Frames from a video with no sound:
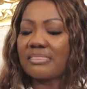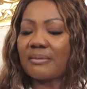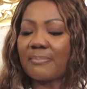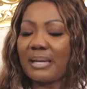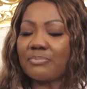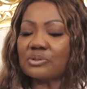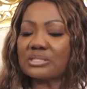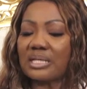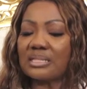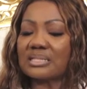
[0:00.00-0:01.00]
The Bible
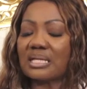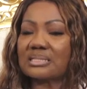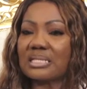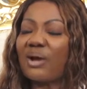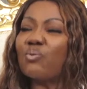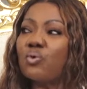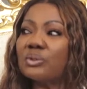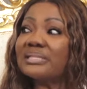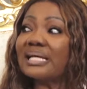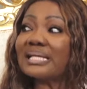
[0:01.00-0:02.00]
says that a
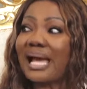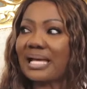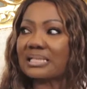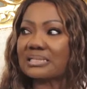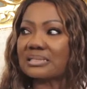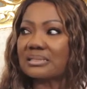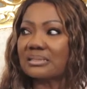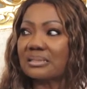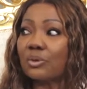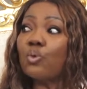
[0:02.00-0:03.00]
wounded heart,
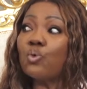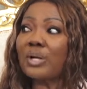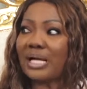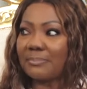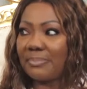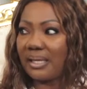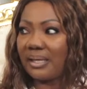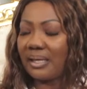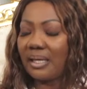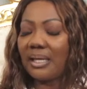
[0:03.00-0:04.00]
who can
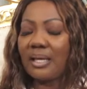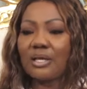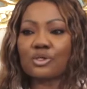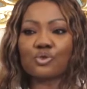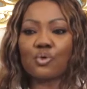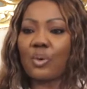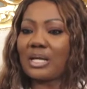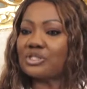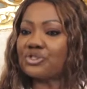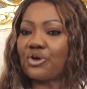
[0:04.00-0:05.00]
bear? So
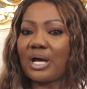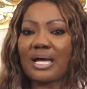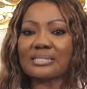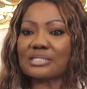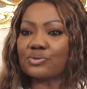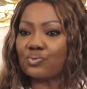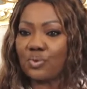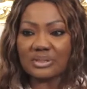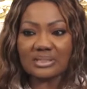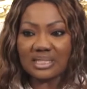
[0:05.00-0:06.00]
once your heart is
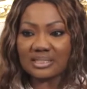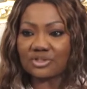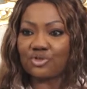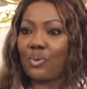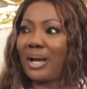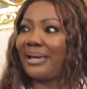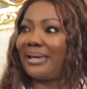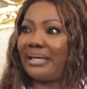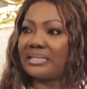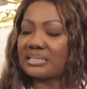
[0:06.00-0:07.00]
wounded, you are
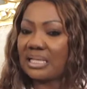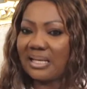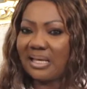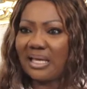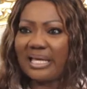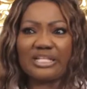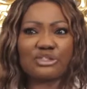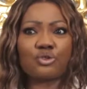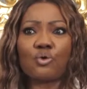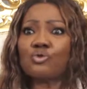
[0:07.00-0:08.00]
hurt. It
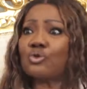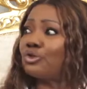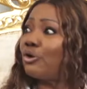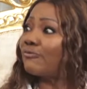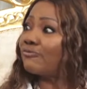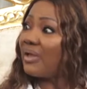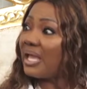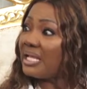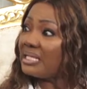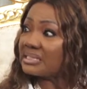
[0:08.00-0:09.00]
shows on your
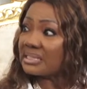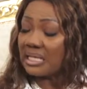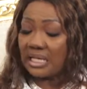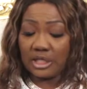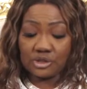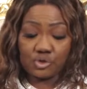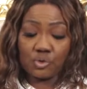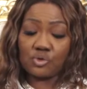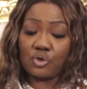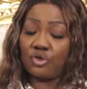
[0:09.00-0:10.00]
face, it
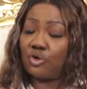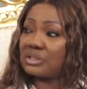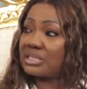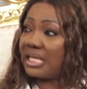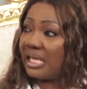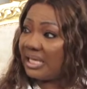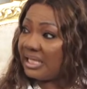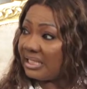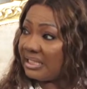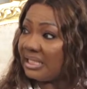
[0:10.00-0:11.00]
shows on your
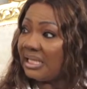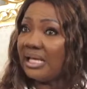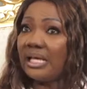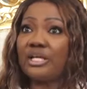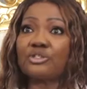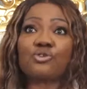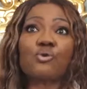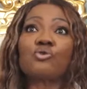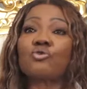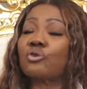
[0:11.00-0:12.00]
skin, it
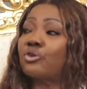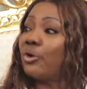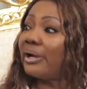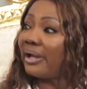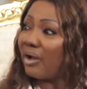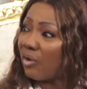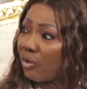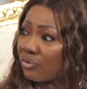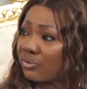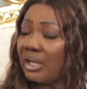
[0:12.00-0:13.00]
shows on your
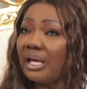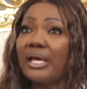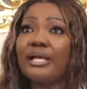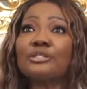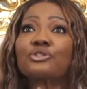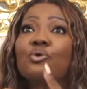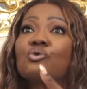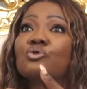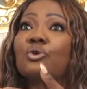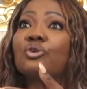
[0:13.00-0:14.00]
health, it
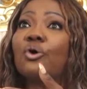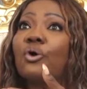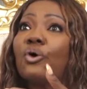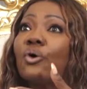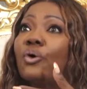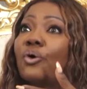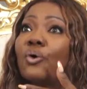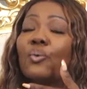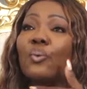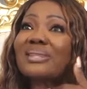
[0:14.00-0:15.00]
shows on your,
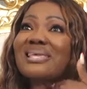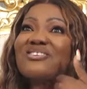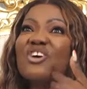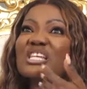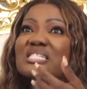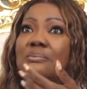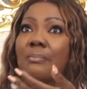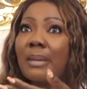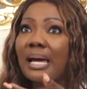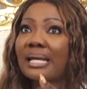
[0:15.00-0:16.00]
whether you are
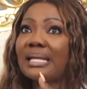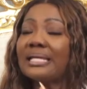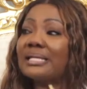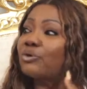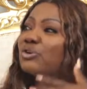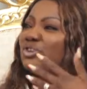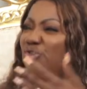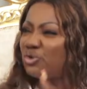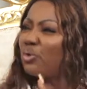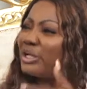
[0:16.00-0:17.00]
smiling or,
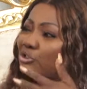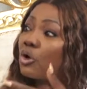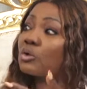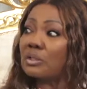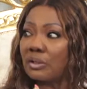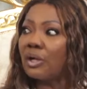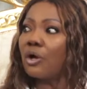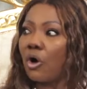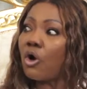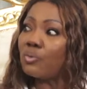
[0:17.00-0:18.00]
you know, it all
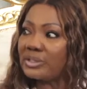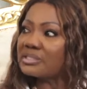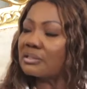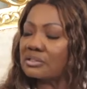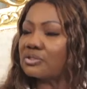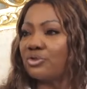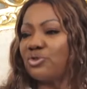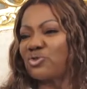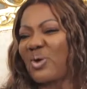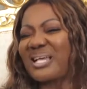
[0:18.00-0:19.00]
always tells on
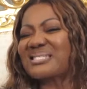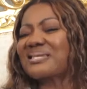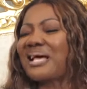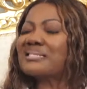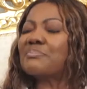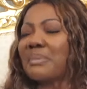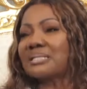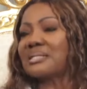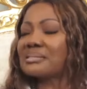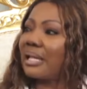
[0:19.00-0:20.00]
you. So as
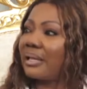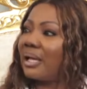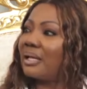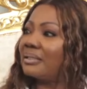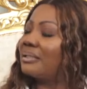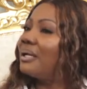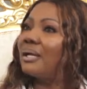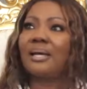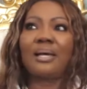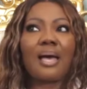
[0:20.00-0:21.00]
much as I can,
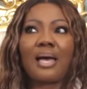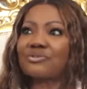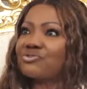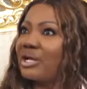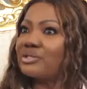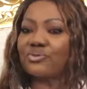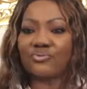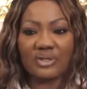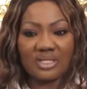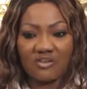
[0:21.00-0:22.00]
I try to
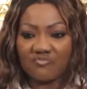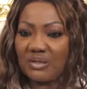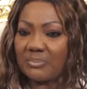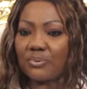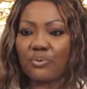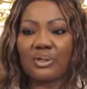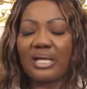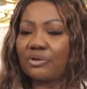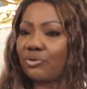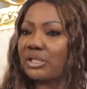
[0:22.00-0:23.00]
forgive people
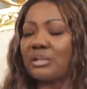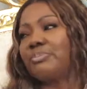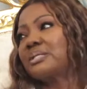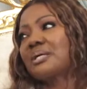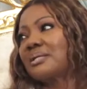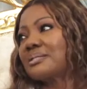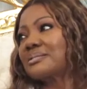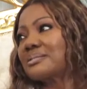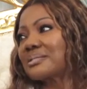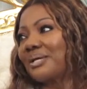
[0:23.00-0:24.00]
and not keep bitterness
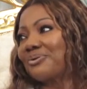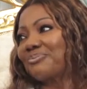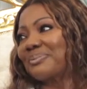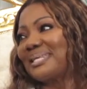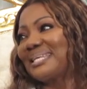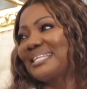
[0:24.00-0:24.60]
inside of me.